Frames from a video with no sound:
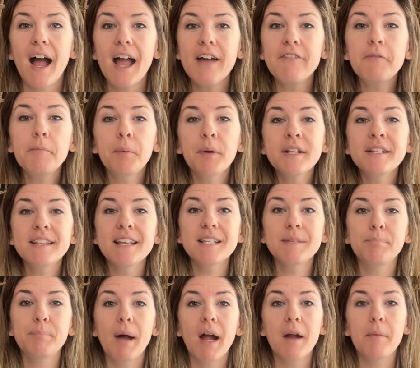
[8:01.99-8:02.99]
I have a Princess
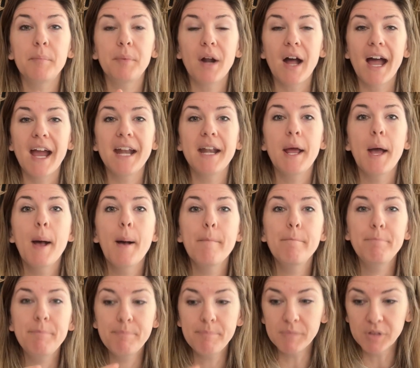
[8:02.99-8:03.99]
Bride
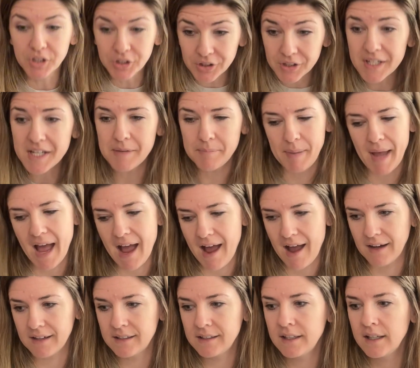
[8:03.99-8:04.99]
learning
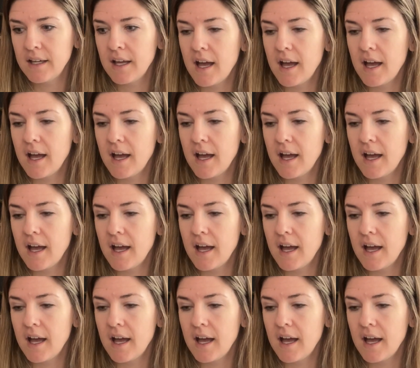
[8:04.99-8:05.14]
pack.